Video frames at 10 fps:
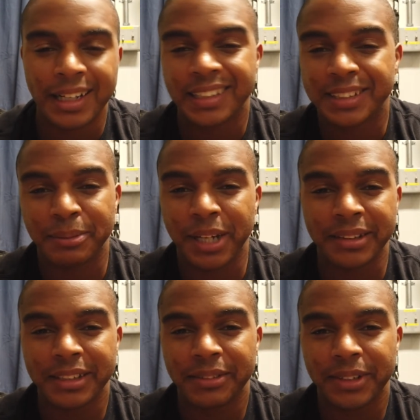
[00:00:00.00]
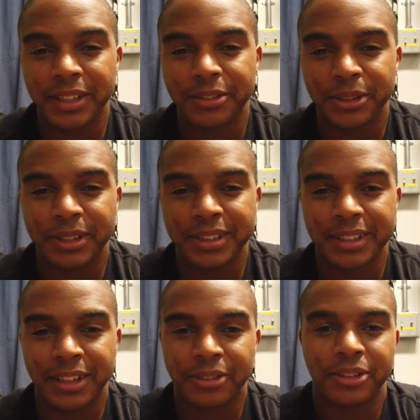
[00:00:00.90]
Sometimes it even gives you a
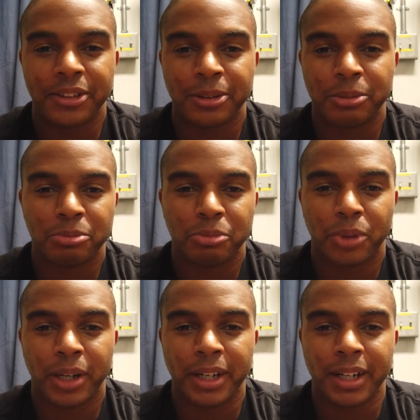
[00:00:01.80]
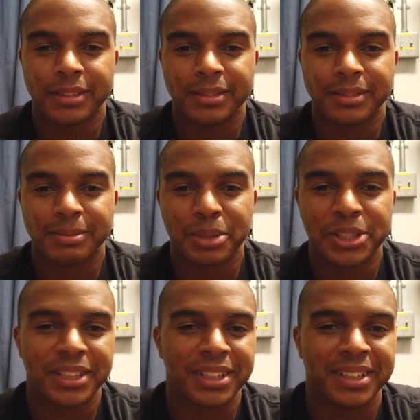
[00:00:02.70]
discount, so why not?
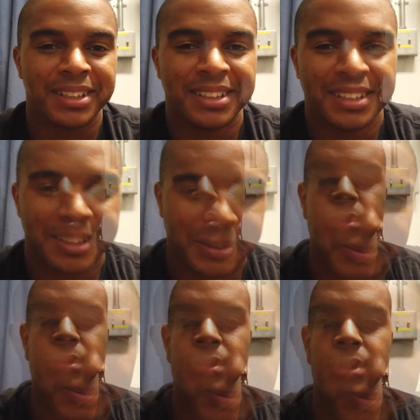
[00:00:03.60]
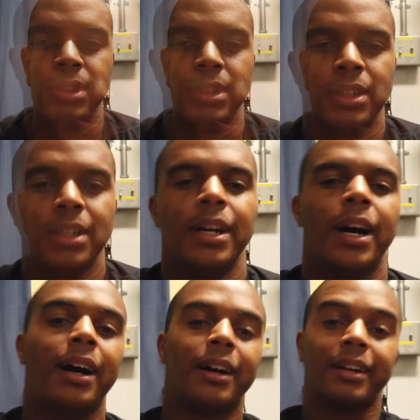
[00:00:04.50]
Appreciate it.
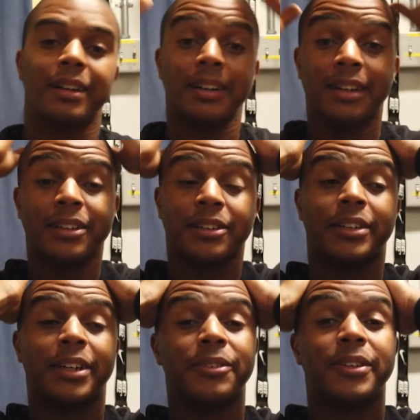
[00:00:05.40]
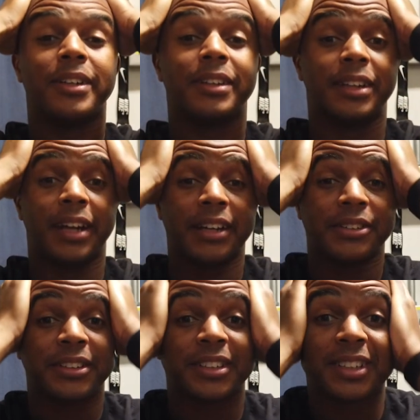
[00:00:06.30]
Alright, so enough of the
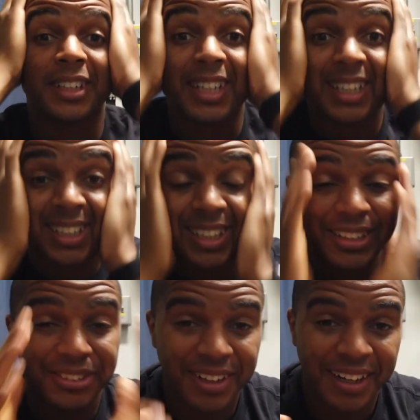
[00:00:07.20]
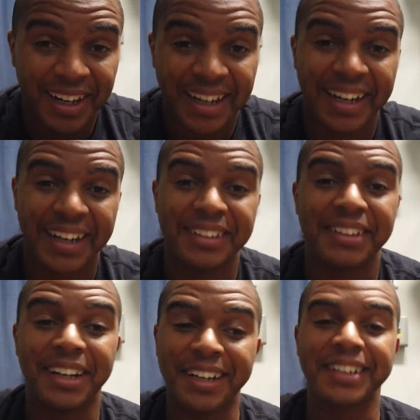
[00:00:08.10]
theatrics and all that stuff. I got a
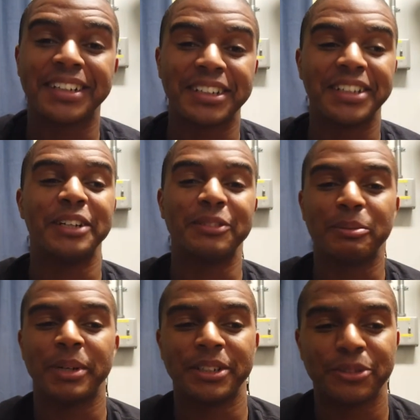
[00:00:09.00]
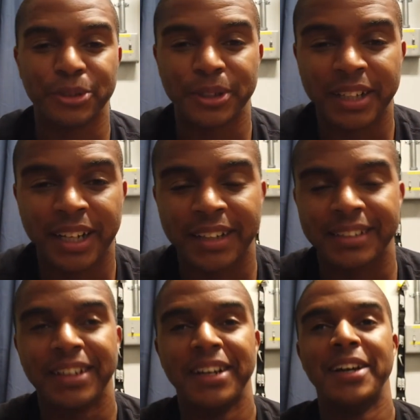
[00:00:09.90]
lot of good information for you
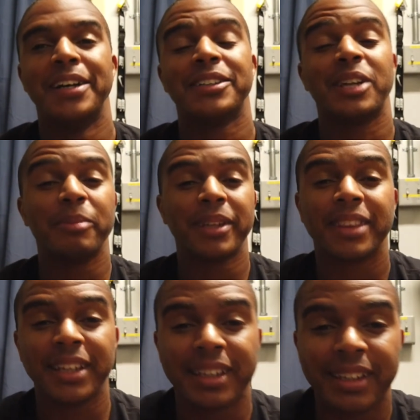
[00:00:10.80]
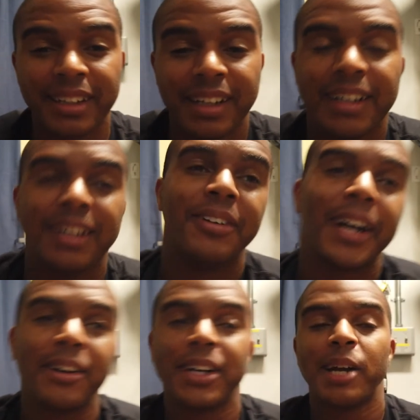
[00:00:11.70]
guys. So I've been thinking of
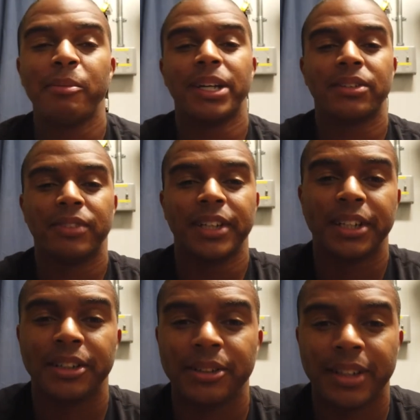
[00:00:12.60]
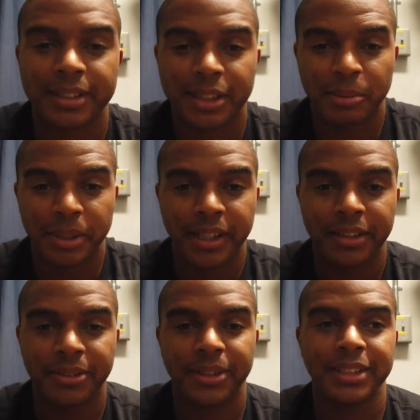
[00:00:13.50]
how can I make a video that's going to be
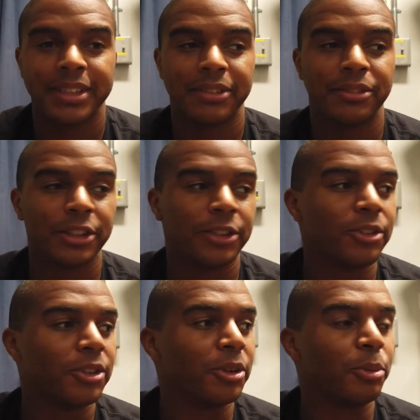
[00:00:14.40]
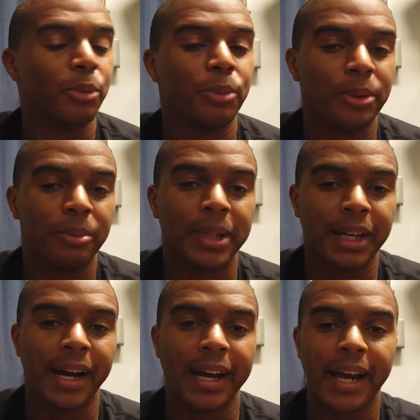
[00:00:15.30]
interesting for YouTube with me
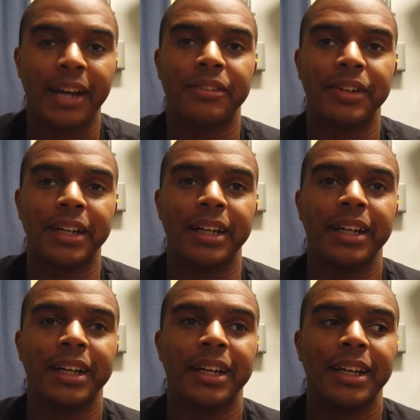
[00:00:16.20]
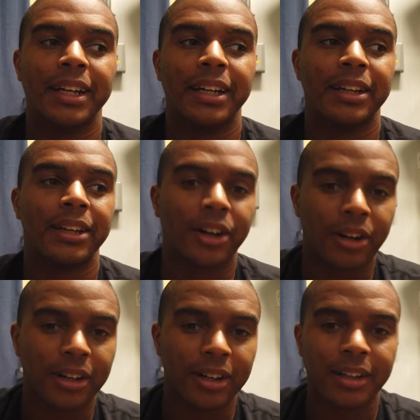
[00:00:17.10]
not having the
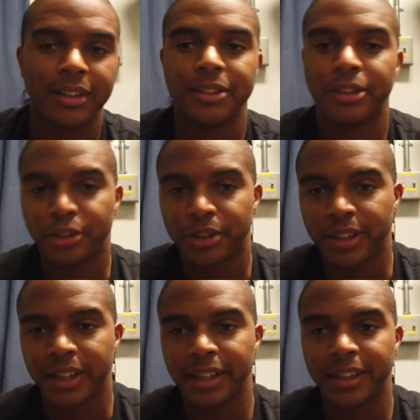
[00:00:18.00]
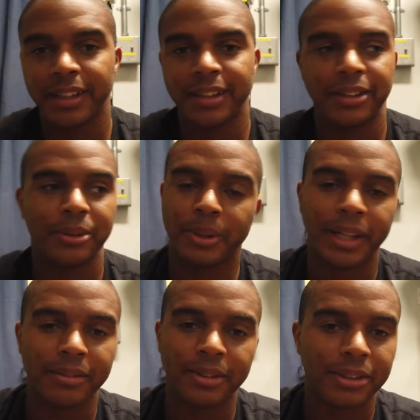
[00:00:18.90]
car, the truck here, or
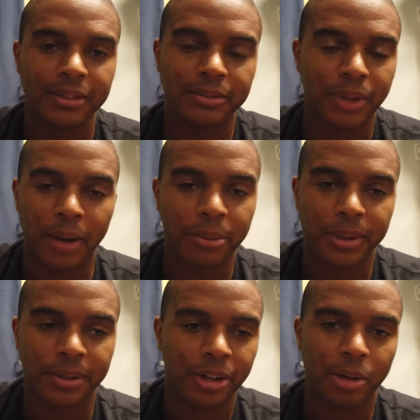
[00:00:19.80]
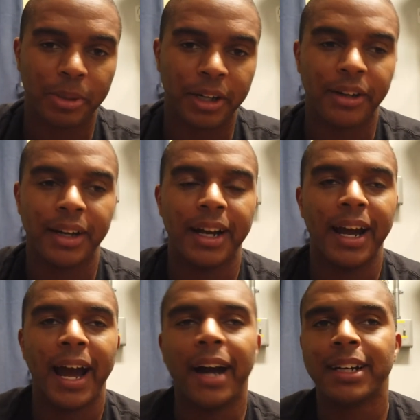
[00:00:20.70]
whatever I want to talk about.
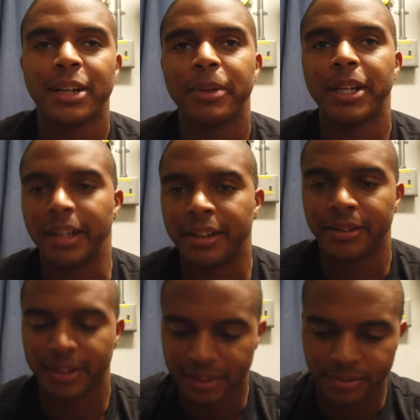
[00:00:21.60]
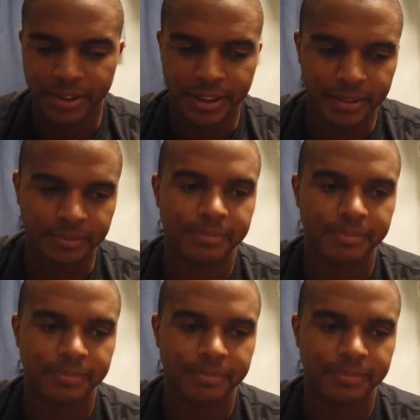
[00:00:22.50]
How can I make an interesting video?